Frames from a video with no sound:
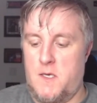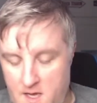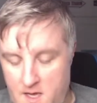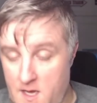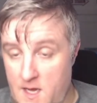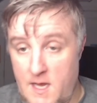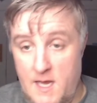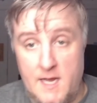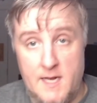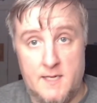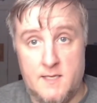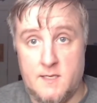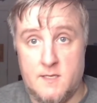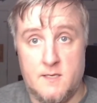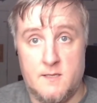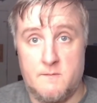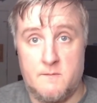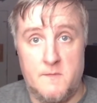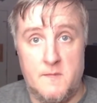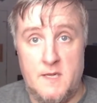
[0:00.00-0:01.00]

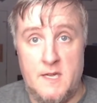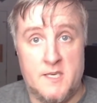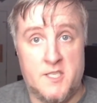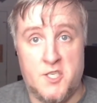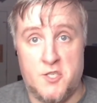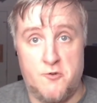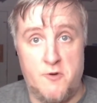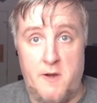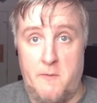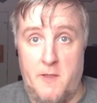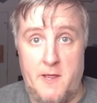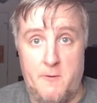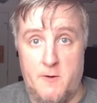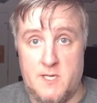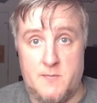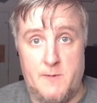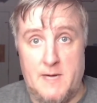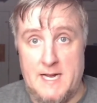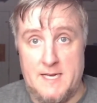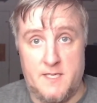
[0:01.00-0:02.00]
It's extremely
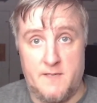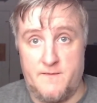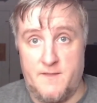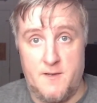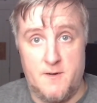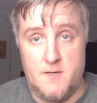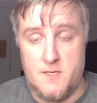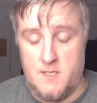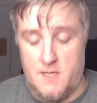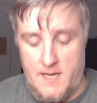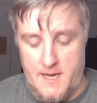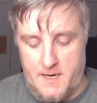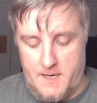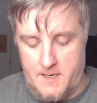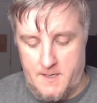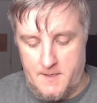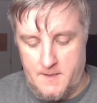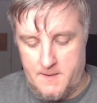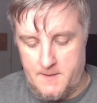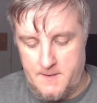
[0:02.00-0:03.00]
responsive. There's like
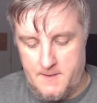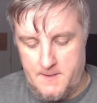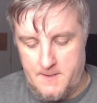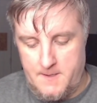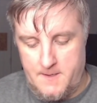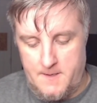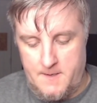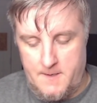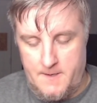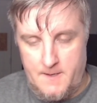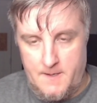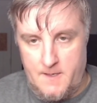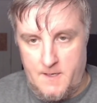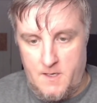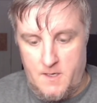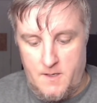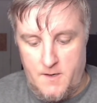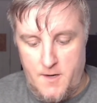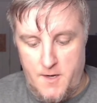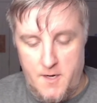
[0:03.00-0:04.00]

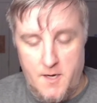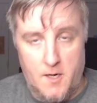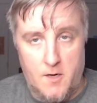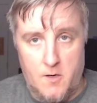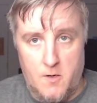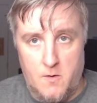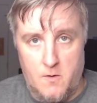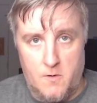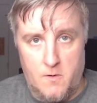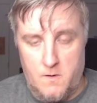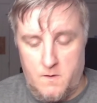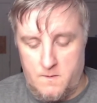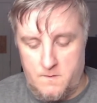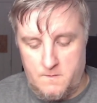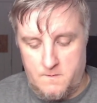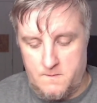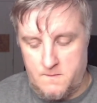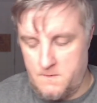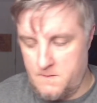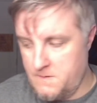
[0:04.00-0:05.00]
no
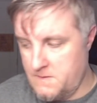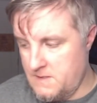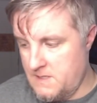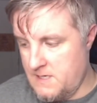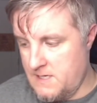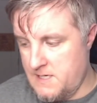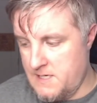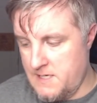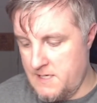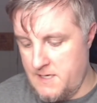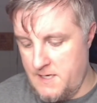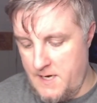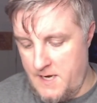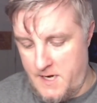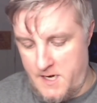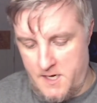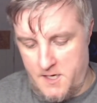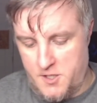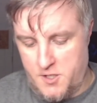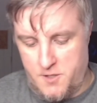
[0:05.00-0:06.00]

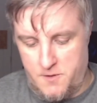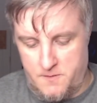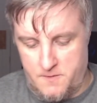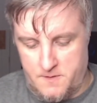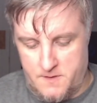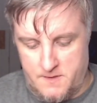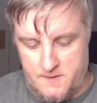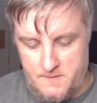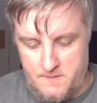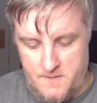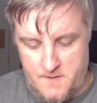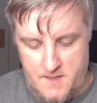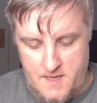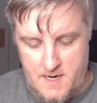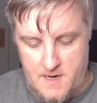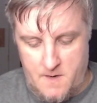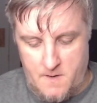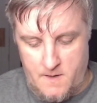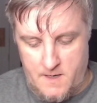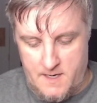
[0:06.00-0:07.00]
issues
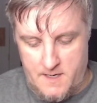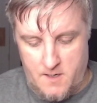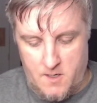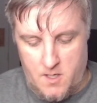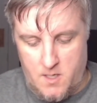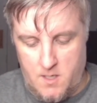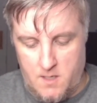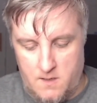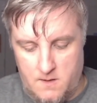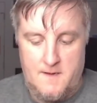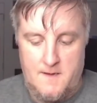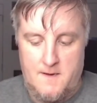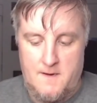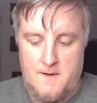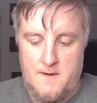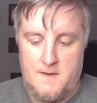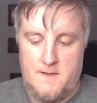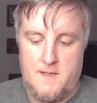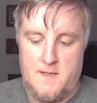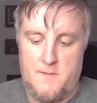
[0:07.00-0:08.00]
there at all.
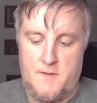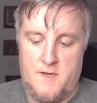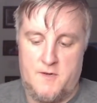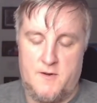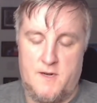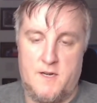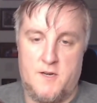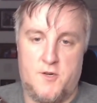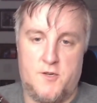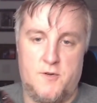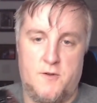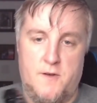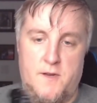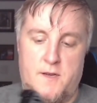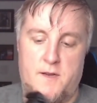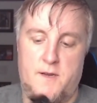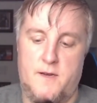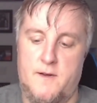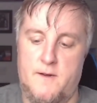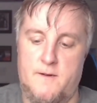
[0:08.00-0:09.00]
Let me try to show you here.